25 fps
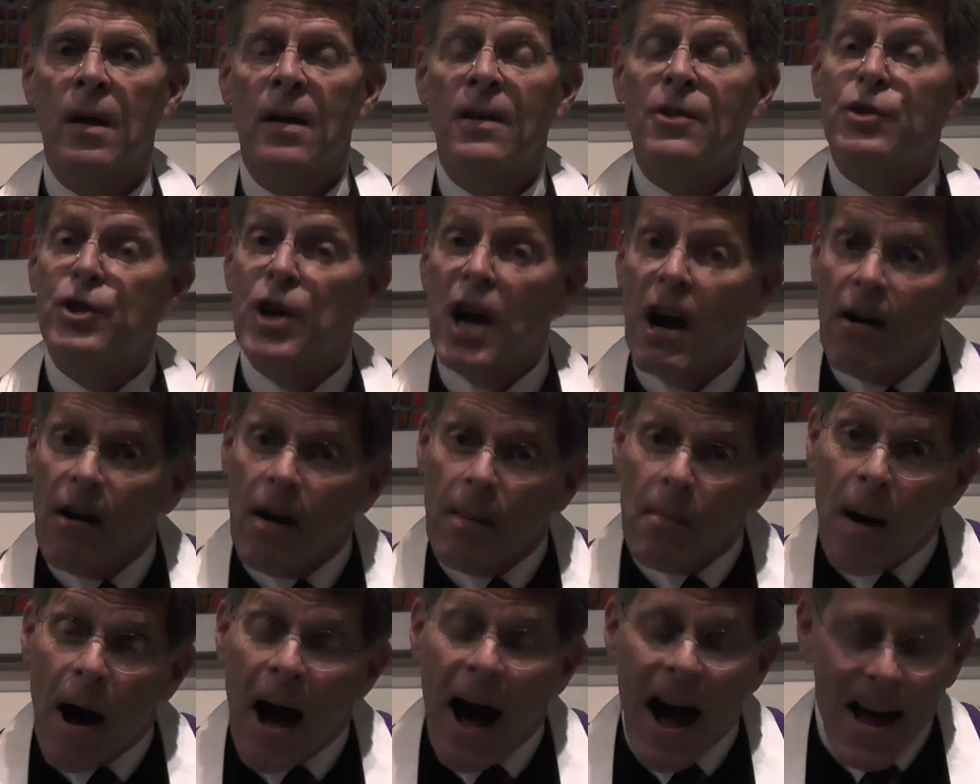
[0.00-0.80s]

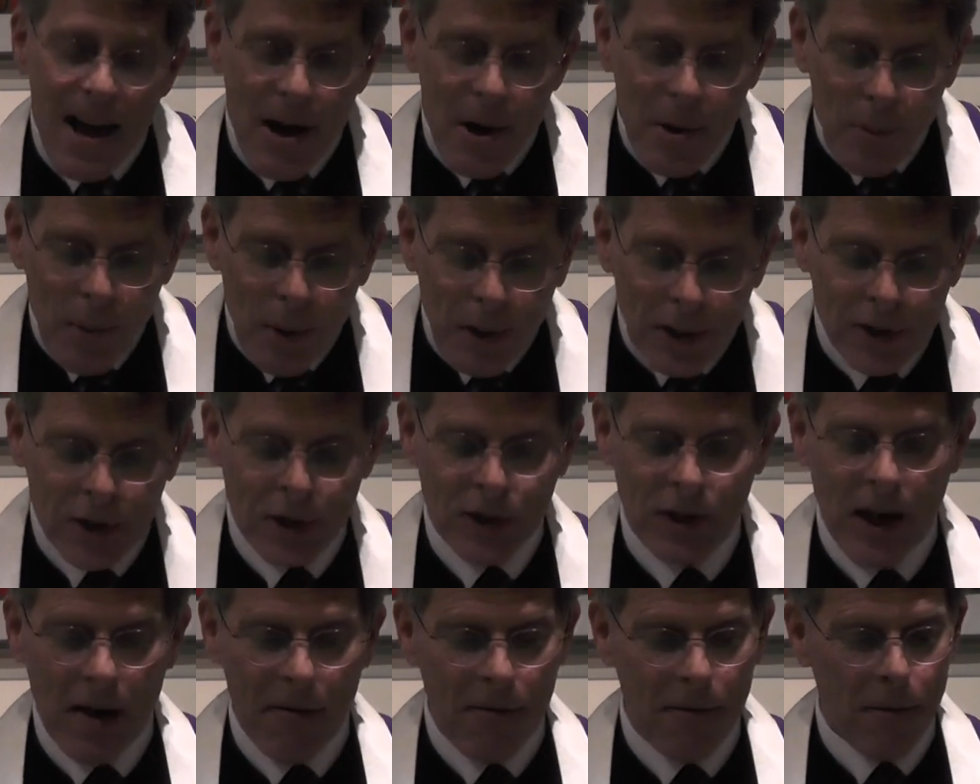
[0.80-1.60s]
Jeremiah was
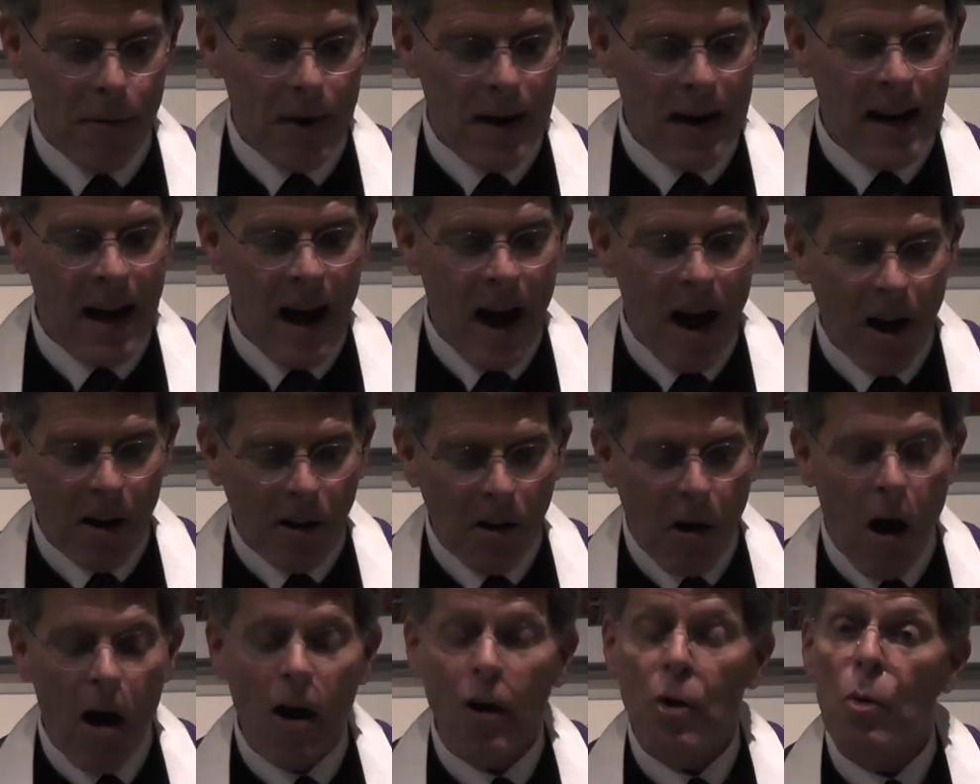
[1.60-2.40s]
suffering
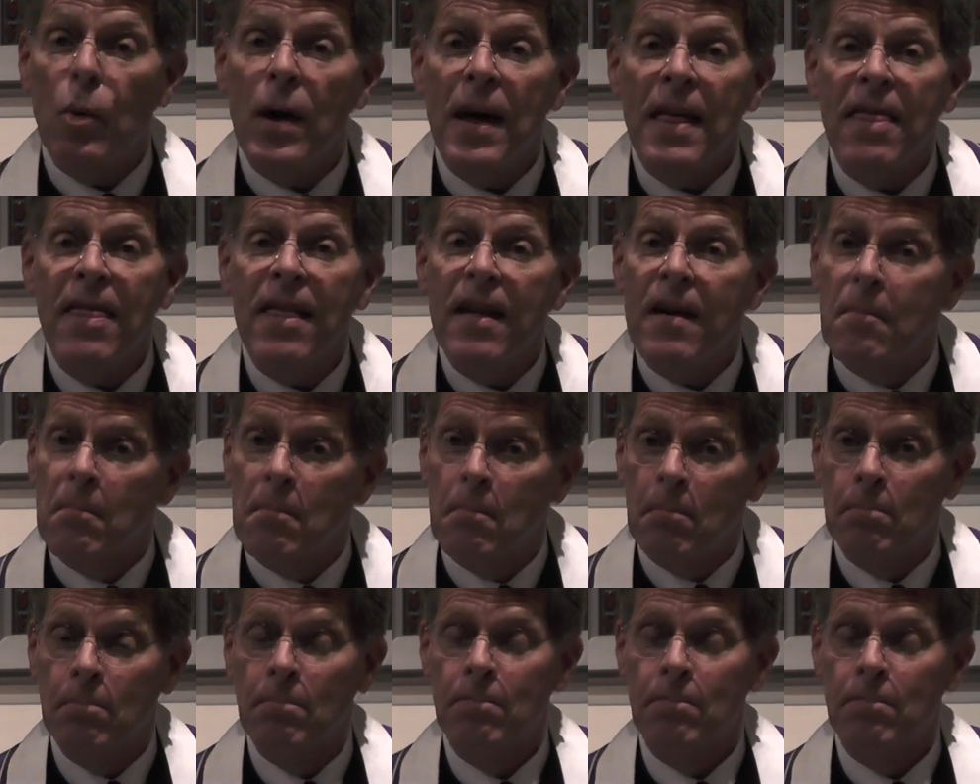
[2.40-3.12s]
along with them.